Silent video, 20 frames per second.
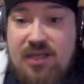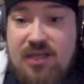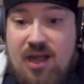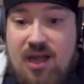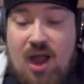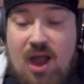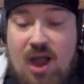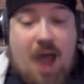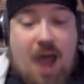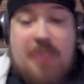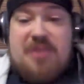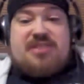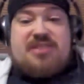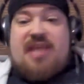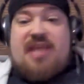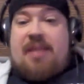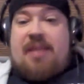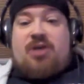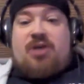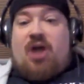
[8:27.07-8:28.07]
on the
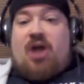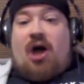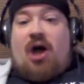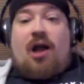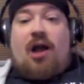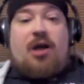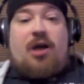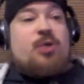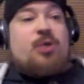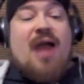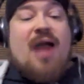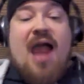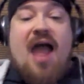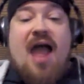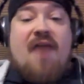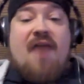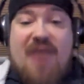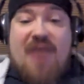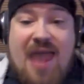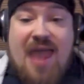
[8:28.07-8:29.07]
same card, you
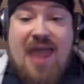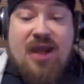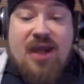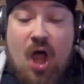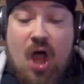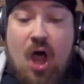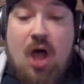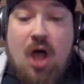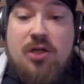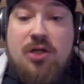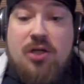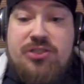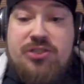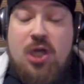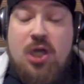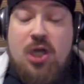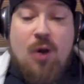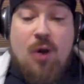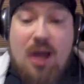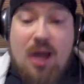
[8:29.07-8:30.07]
have an
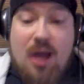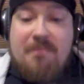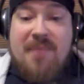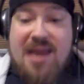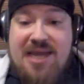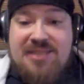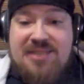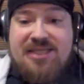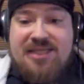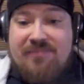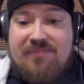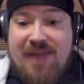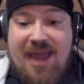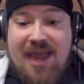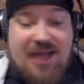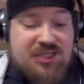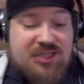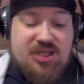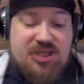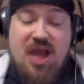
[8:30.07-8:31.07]
also amazing
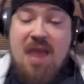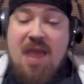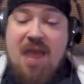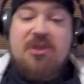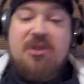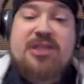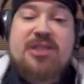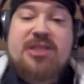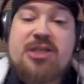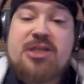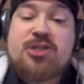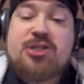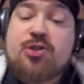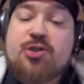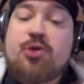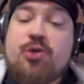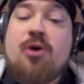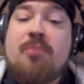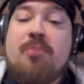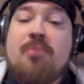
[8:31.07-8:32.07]
match between
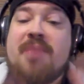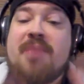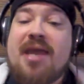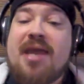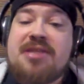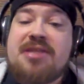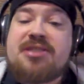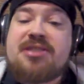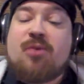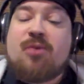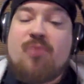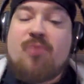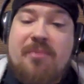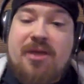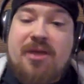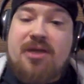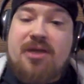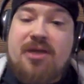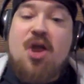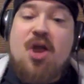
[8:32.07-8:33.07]
two amazing
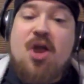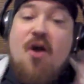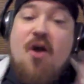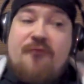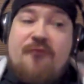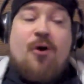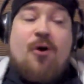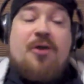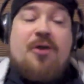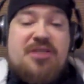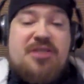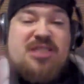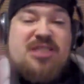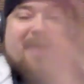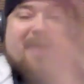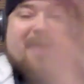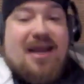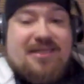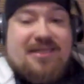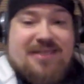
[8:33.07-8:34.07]
women for the
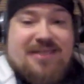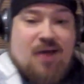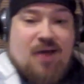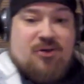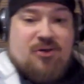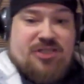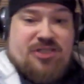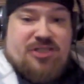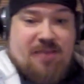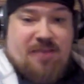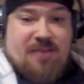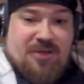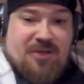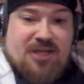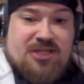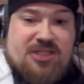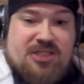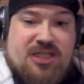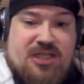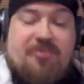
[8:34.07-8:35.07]
SmackDown
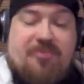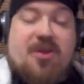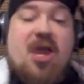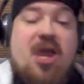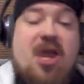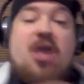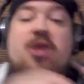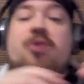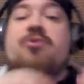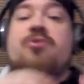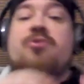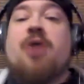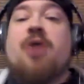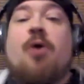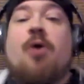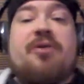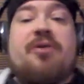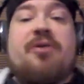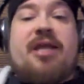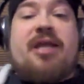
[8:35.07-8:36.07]
Championship. You
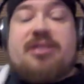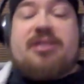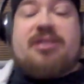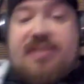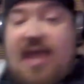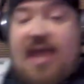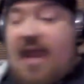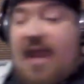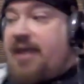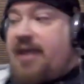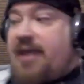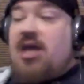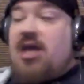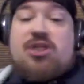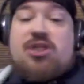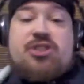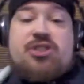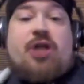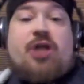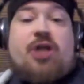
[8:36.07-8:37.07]
don't need to take
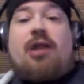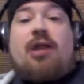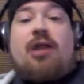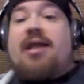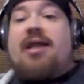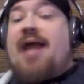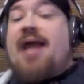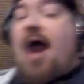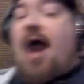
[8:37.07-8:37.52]
Charlotte out